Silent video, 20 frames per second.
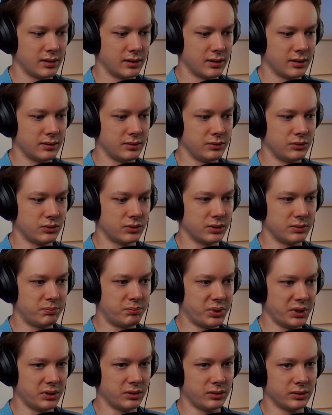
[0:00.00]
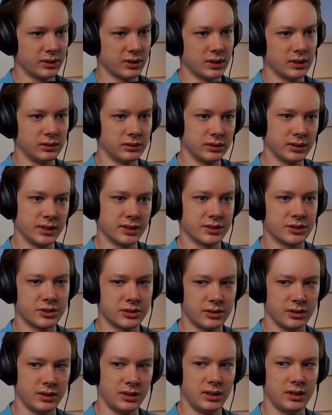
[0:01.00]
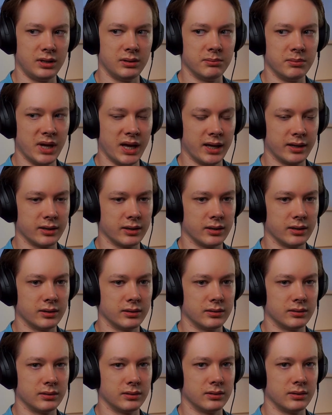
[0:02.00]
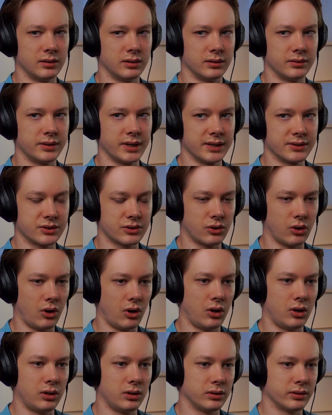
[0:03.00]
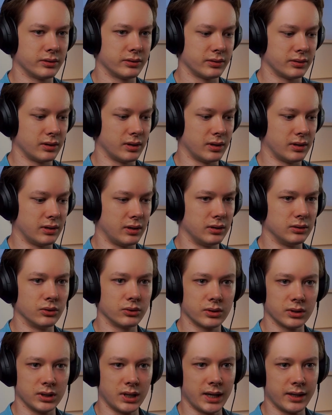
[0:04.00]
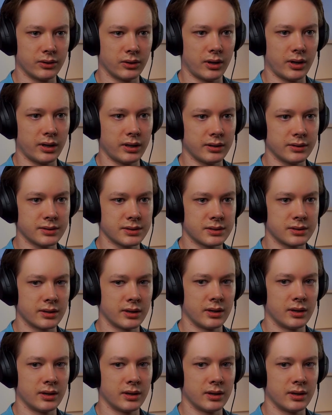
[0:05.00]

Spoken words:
you could build a list in Meta that's called a lookalike audience,